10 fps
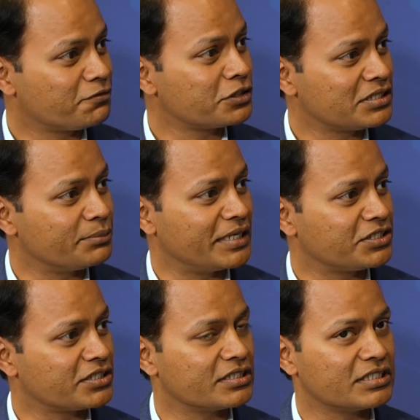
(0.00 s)
first
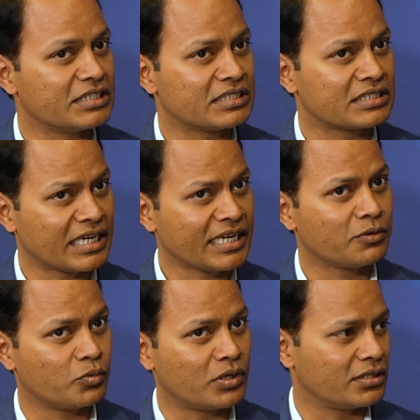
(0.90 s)
dimension. The
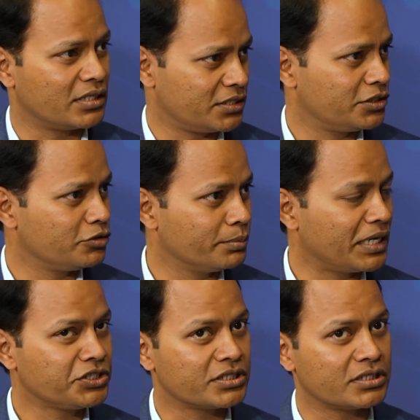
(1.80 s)
second one that you
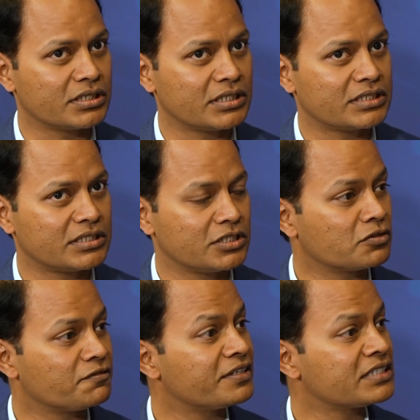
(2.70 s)
mentioned is the
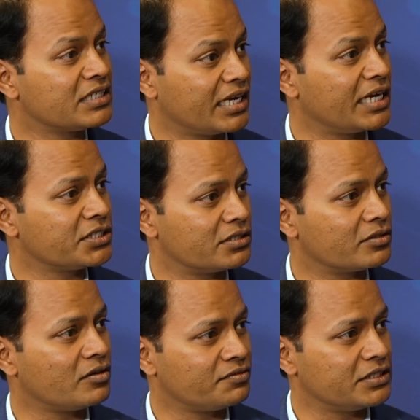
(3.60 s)
sophistication
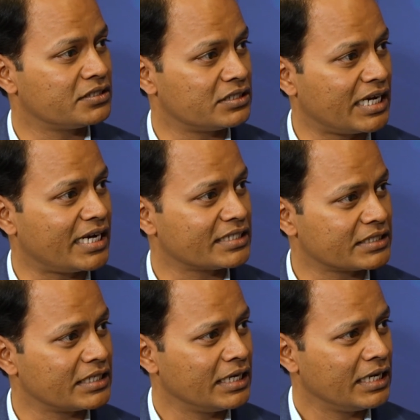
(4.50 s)
of these
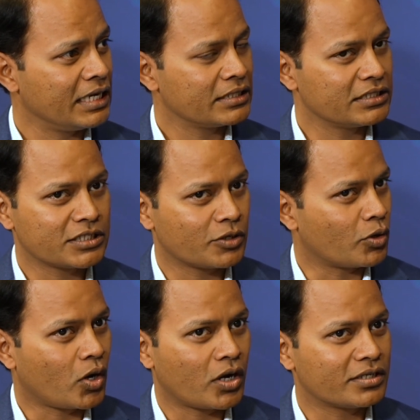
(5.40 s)
attacks. Right. These are
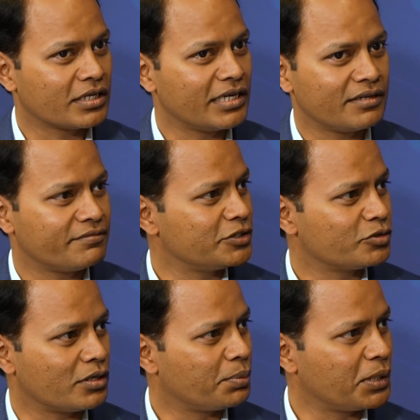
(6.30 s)
not
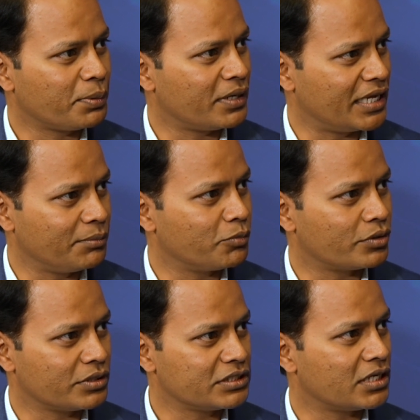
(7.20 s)
individual people anymore.
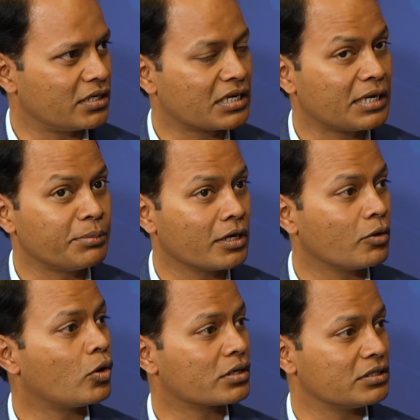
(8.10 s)
These are criminal
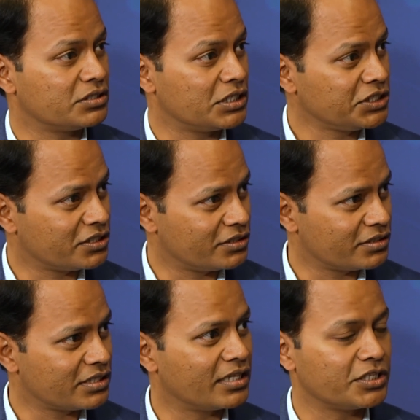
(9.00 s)

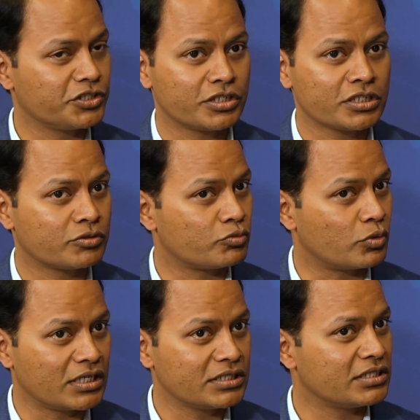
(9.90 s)
organizations, and they just
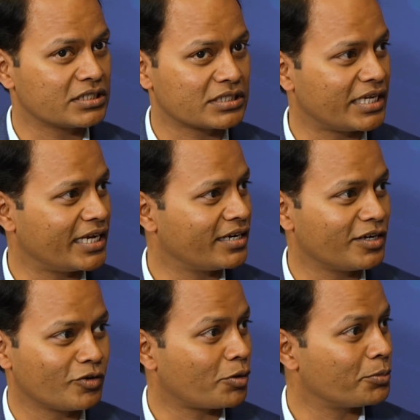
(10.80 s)
run just like
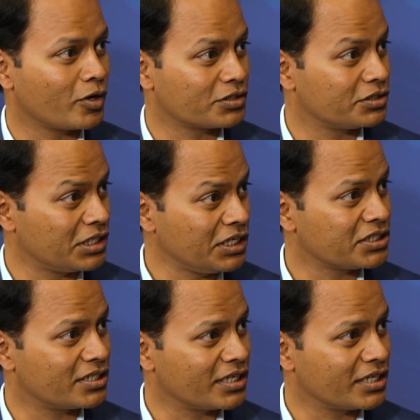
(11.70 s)
a normal organization.